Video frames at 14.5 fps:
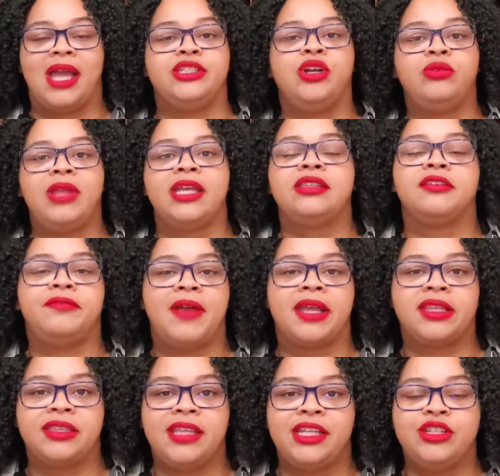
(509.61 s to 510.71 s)
I don't like the
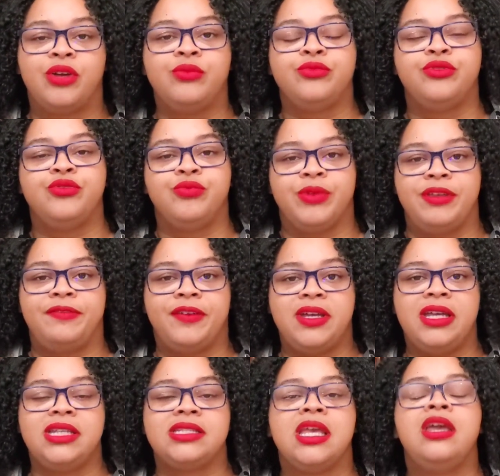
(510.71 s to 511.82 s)
fact that they don't do
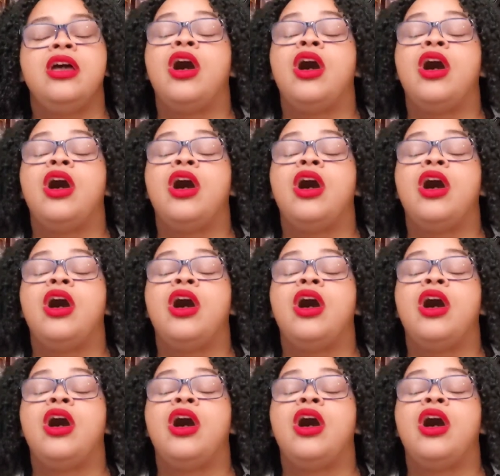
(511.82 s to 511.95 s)
refunds,